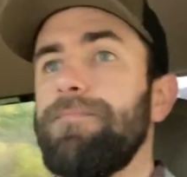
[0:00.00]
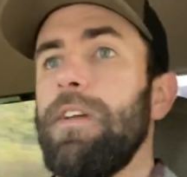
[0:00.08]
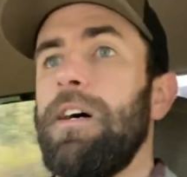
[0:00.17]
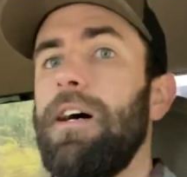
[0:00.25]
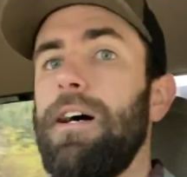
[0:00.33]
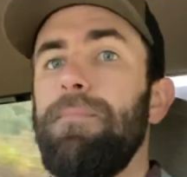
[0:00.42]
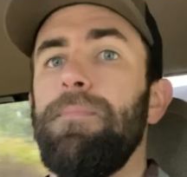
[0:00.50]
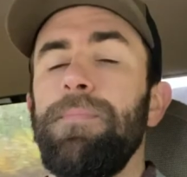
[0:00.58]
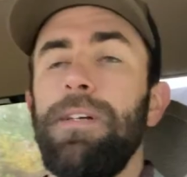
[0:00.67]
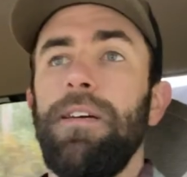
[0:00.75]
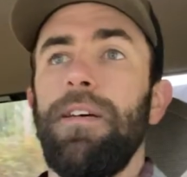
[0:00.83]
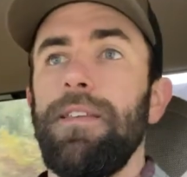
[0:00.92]

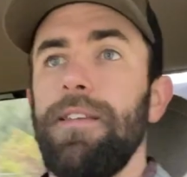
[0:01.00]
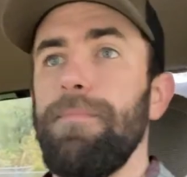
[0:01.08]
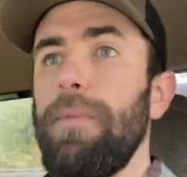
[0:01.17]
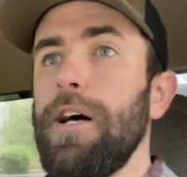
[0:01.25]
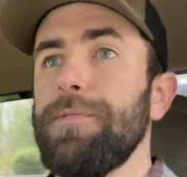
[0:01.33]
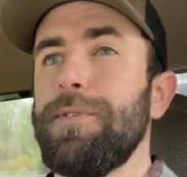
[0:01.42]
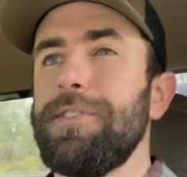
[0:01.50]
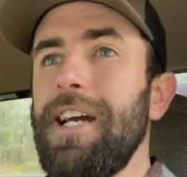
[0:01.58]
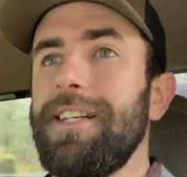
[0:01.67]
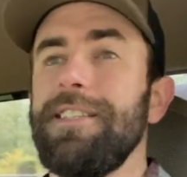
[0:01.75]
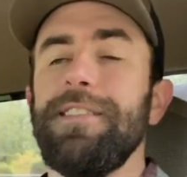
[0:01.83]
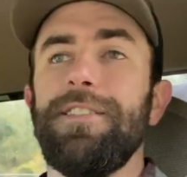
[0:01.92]
Um, the moss
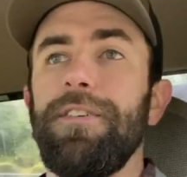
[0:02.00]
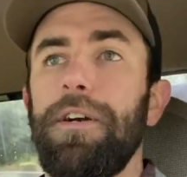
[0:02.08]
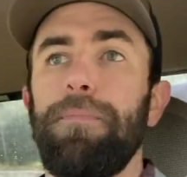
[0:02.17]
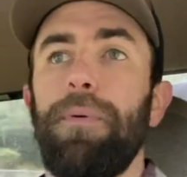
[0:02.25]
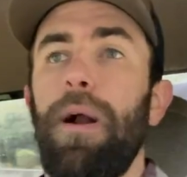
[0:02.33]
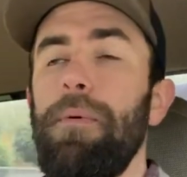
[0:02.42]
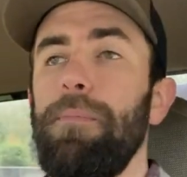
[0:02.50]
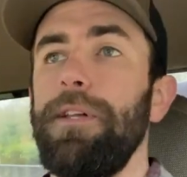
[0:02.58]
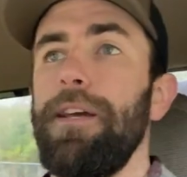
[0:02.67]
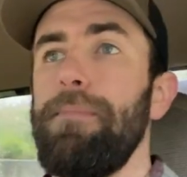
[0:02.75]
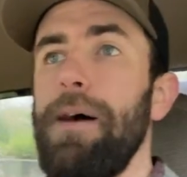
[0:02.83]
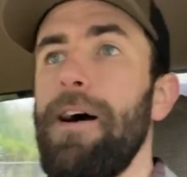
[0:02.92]
protectant took
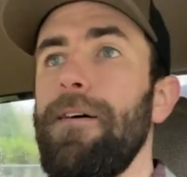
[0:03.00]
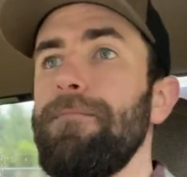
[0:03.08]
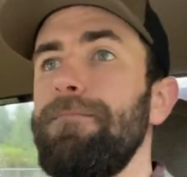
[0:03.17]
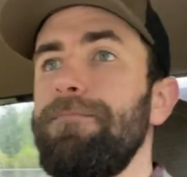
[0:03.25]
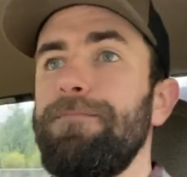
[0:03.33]
probably about